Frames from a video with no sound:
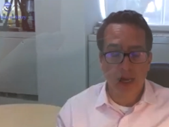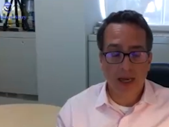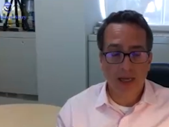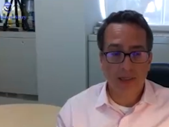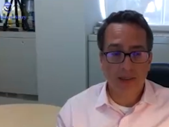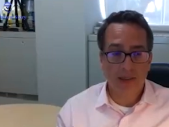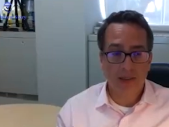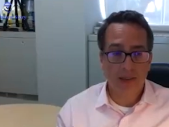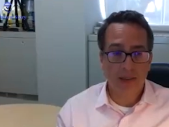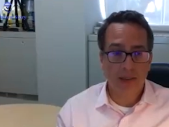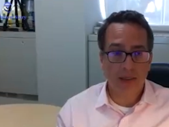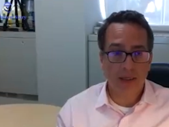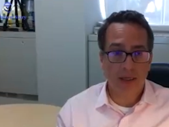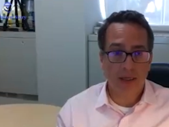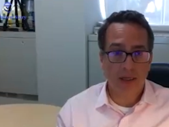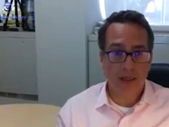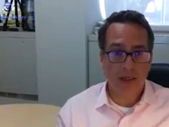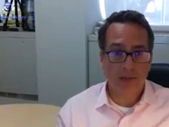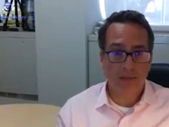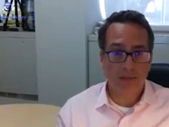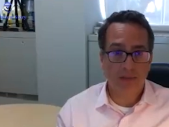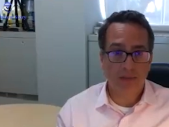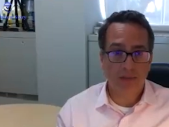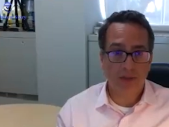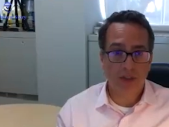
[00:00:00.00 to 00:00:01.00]
and
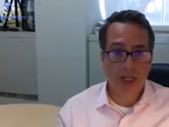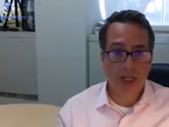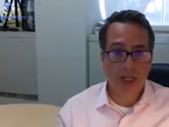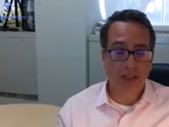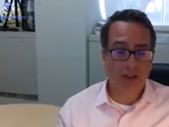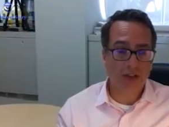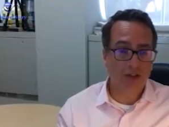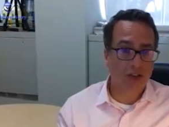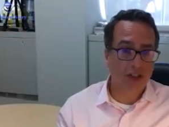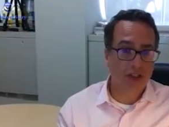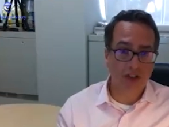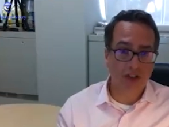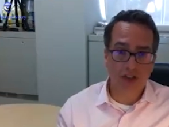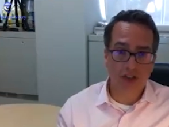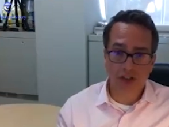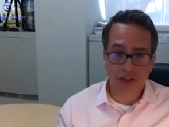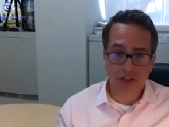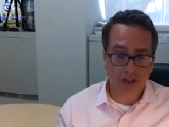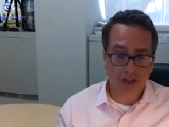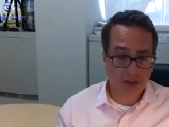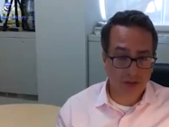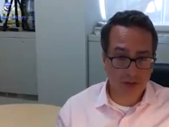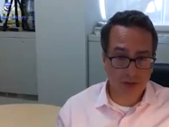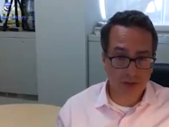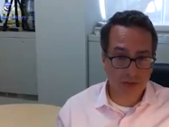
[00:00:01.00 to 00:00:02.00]
um, challenging
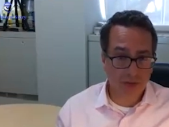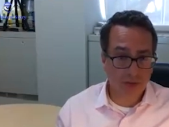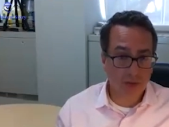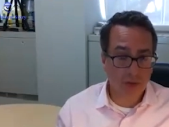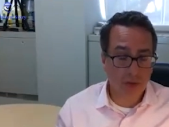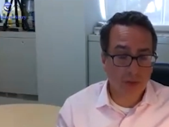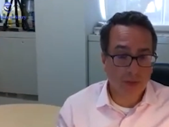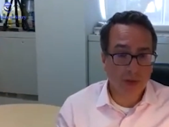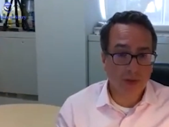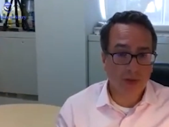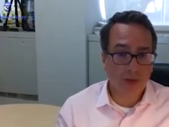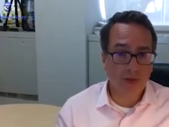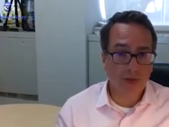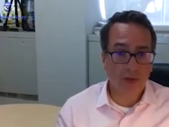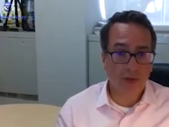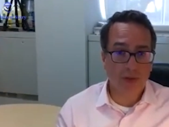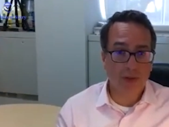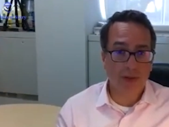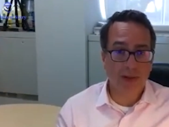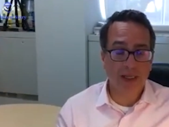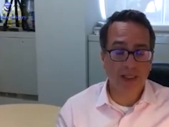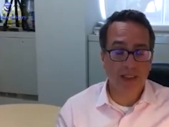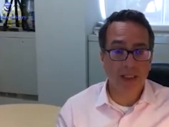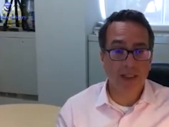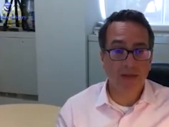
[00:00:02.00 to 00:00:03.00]
just you know normal
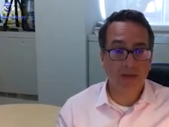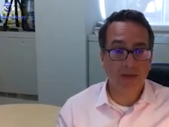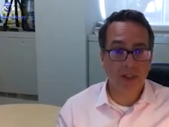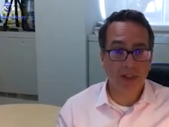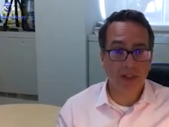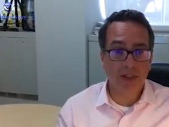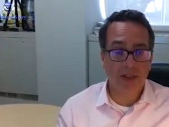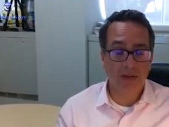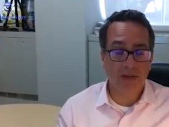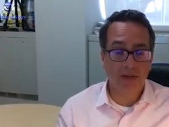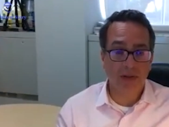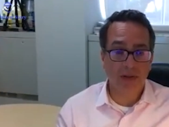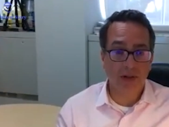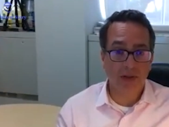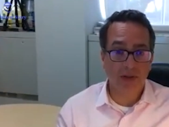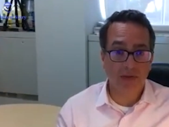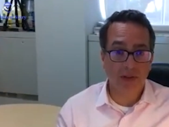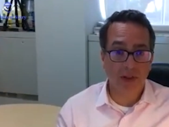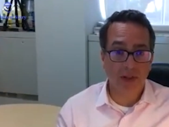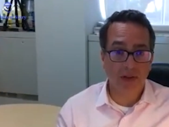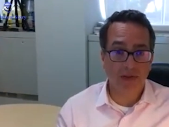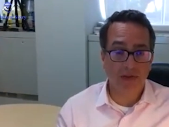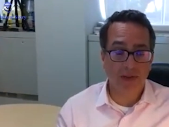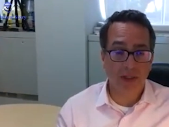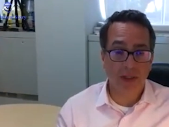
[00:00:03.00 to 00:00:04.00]
normal activities of, of
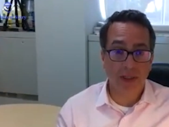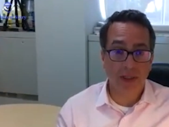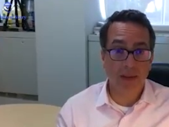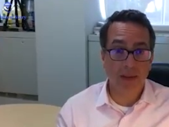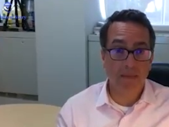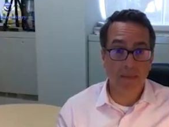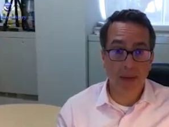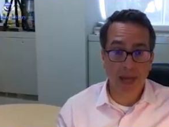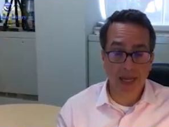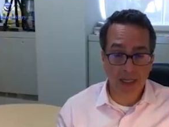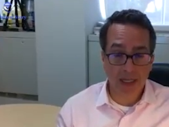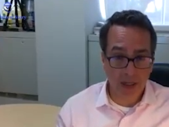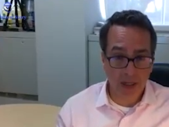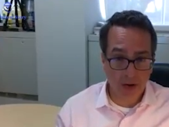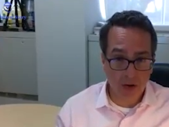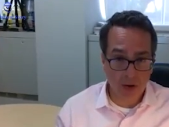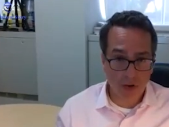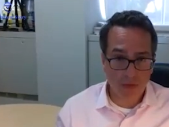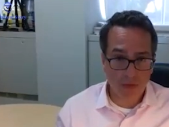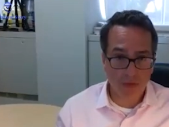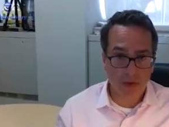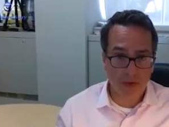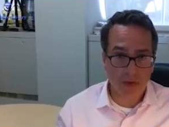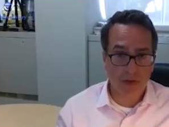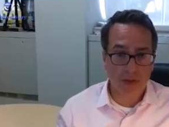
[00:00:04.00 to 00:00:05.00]
living, like bending
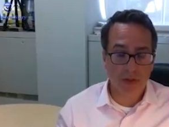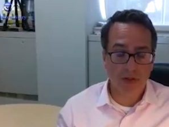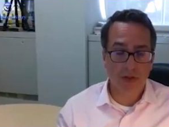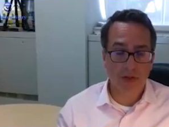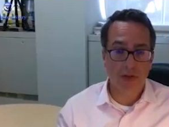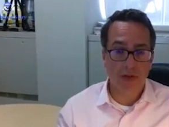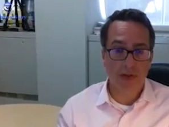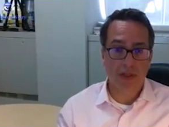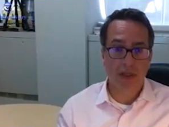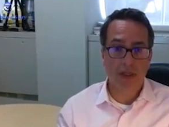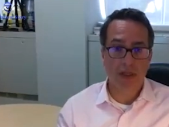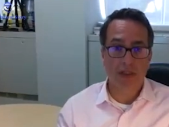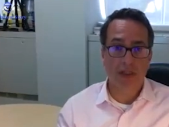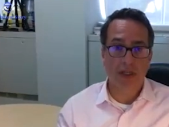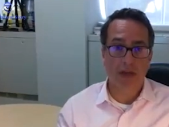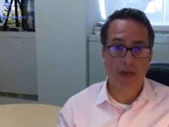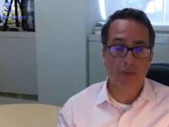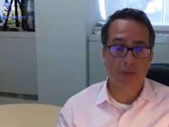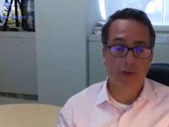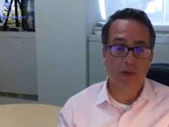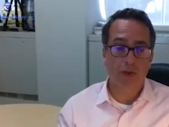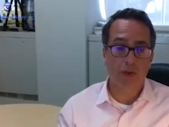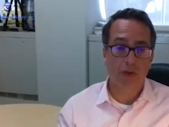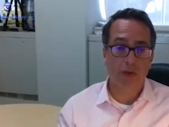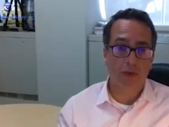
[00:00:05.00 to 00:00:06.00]
over and doing things that
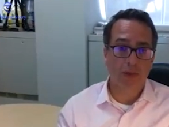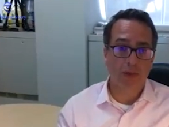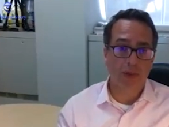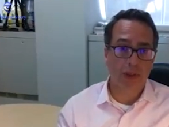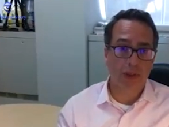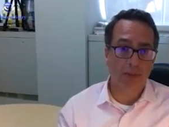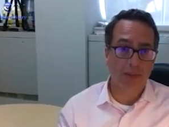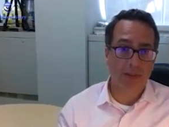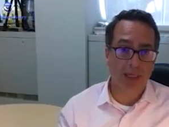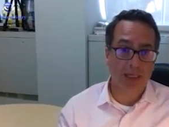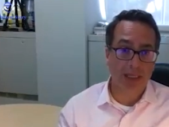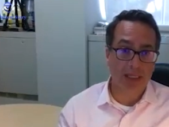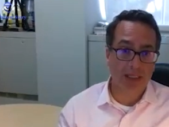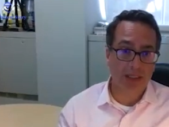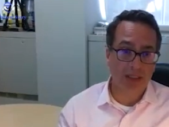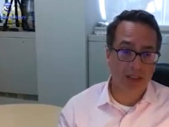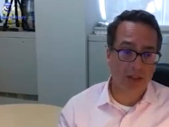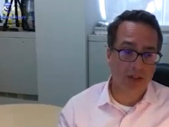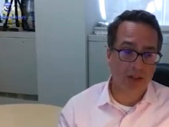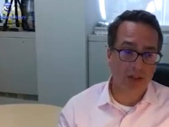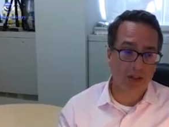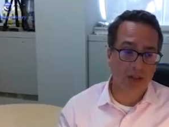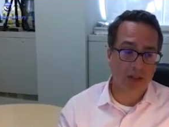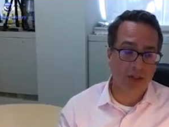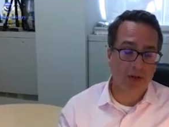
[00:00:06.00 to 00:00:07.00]
would normally be easy
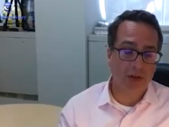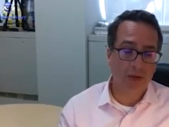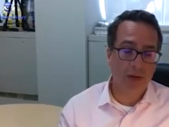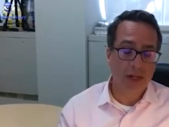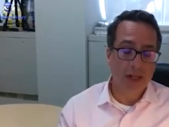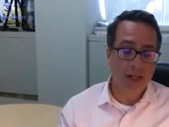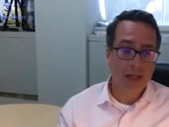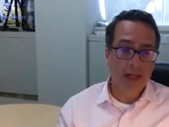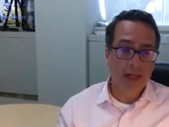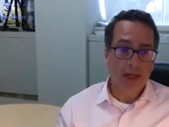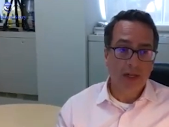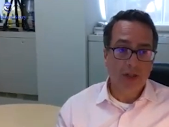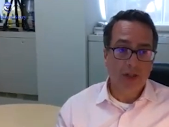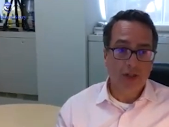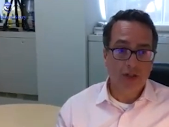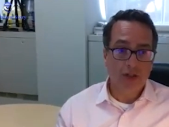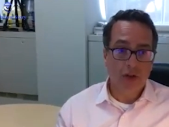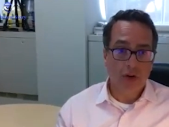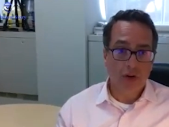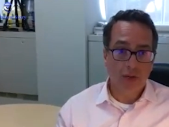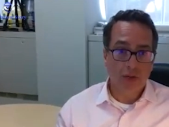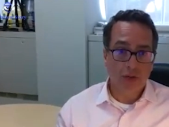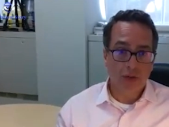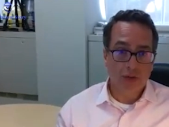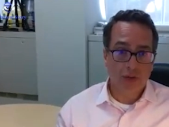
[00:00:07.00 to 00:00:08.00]
to do.
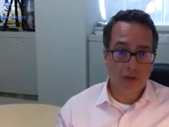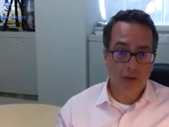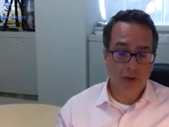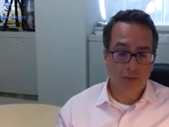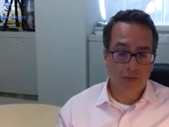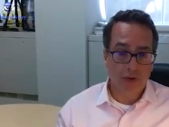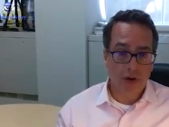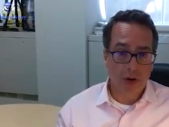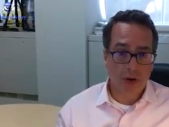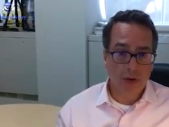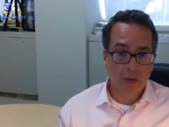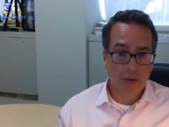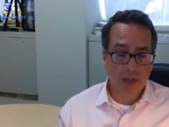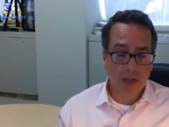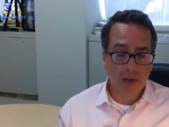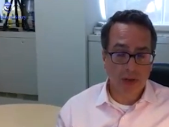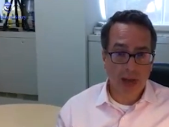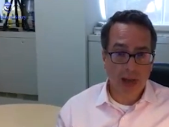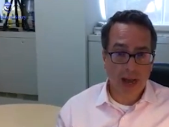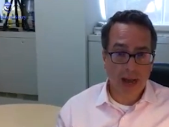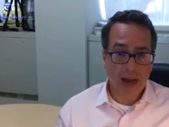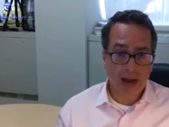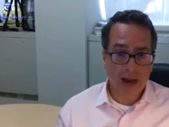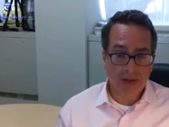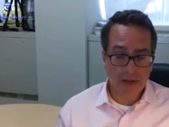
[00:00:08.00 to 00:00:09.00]
So, sort of knowing
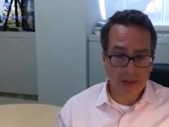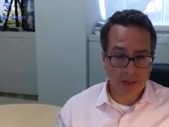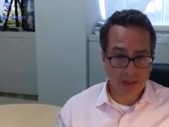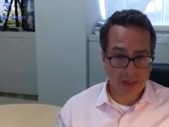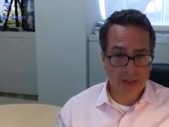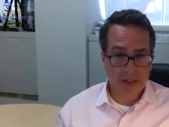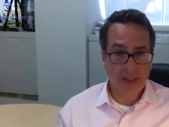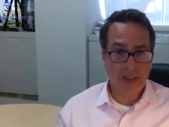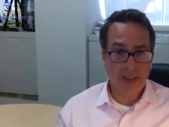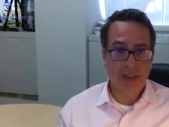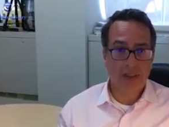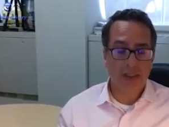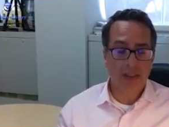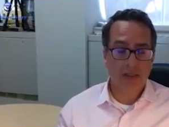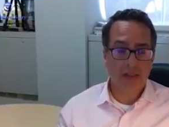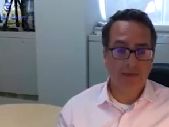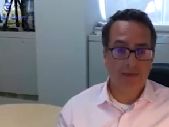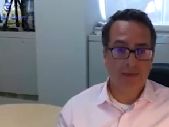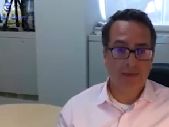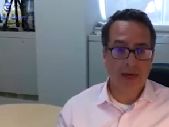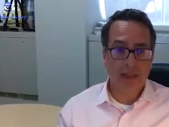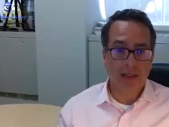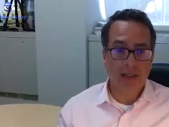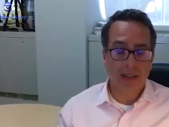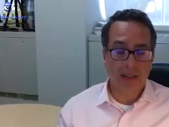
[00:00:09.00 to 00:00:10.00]
how the disease is
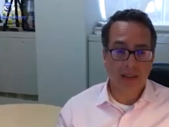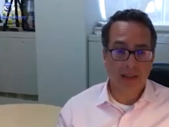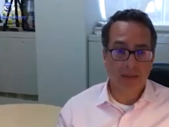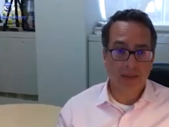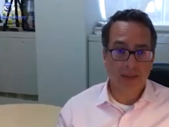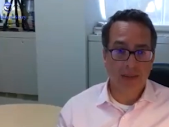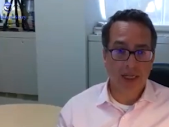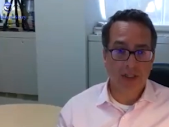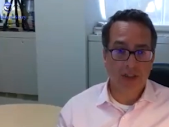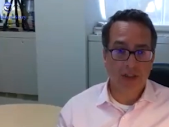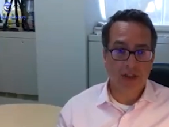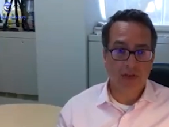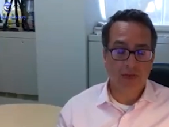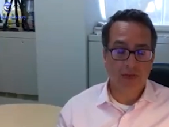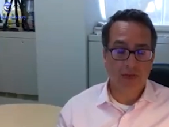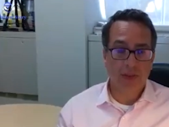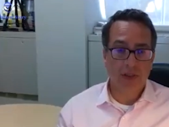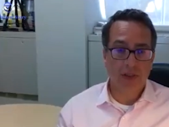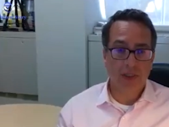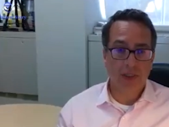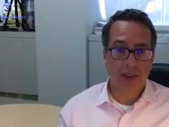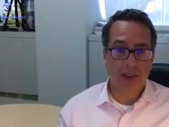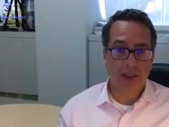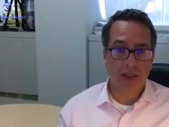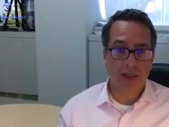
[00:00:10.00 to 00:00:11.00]
affecting the patient
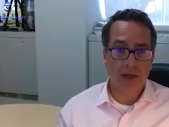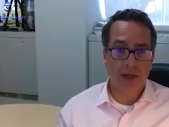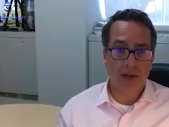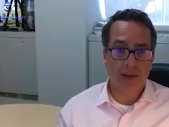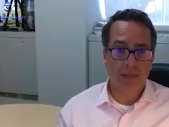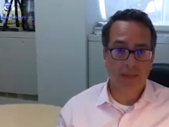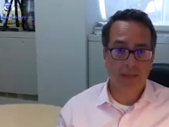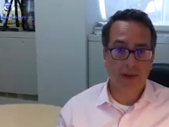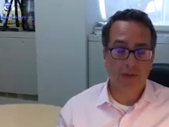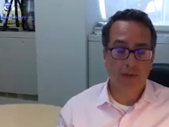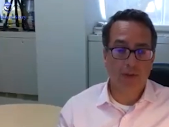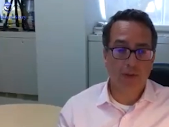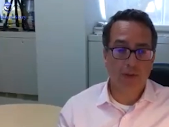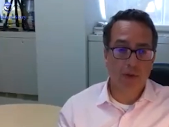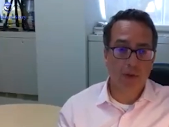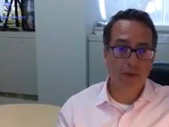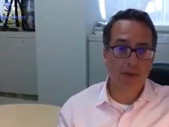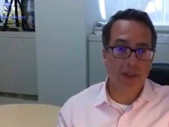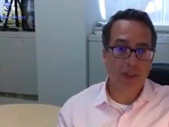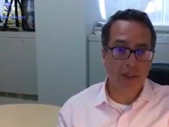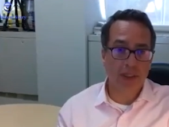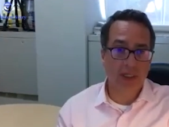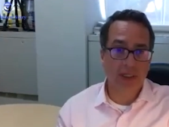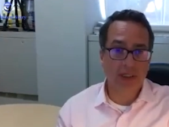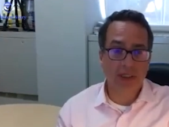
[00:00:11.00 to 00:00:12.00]
really um, informs
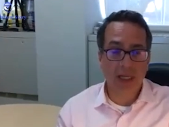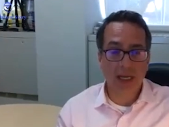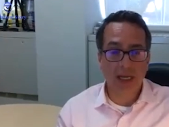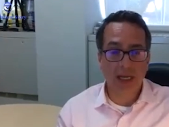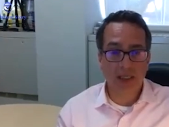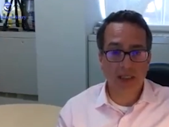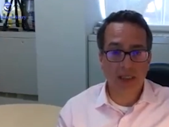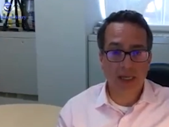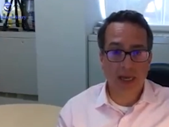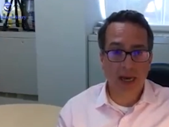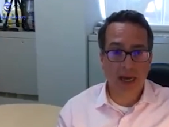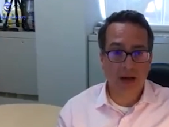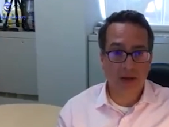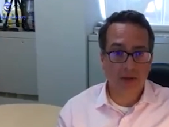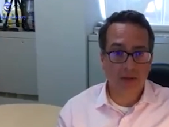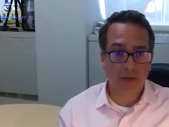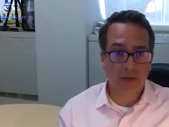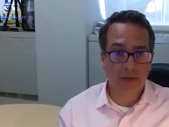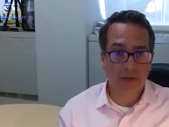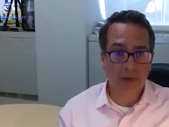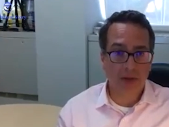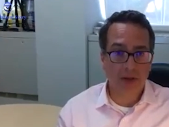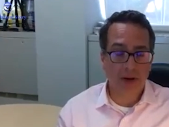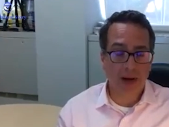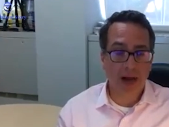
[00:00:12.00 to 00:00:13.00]
and dictates how
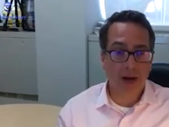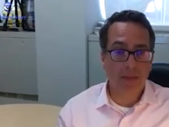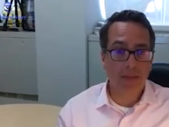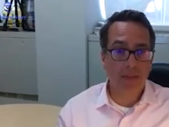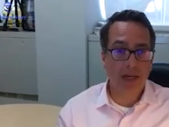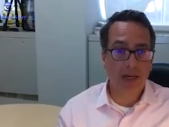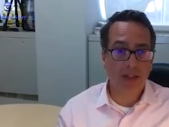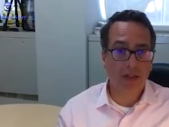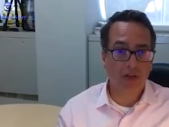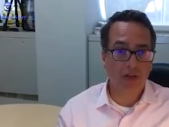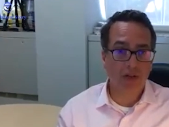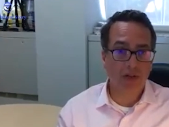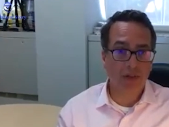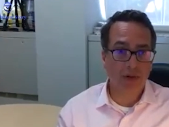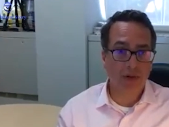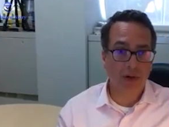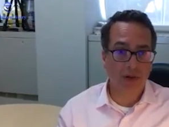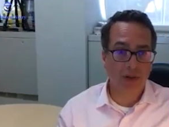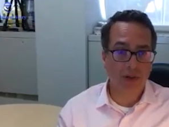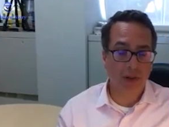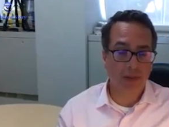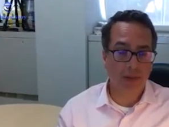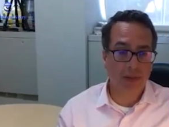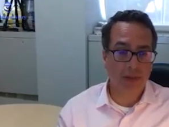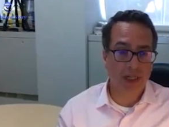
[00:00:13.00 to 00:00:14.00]
you know how best to
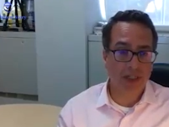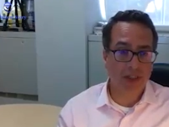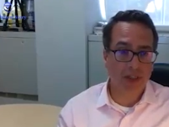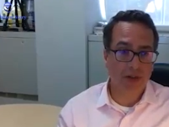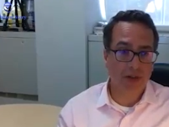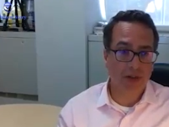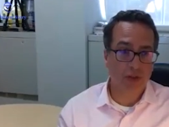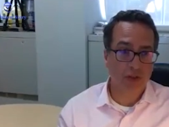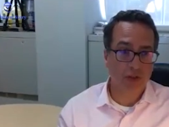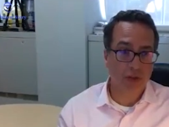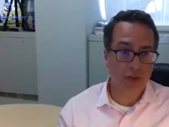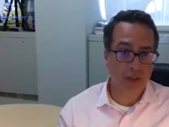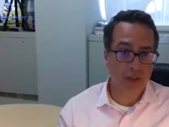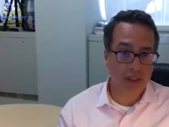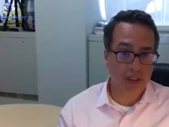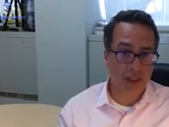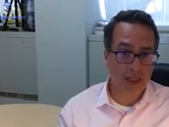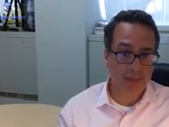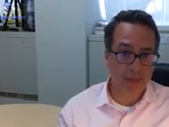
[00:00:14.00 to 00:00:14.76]
approach the patient. So, it's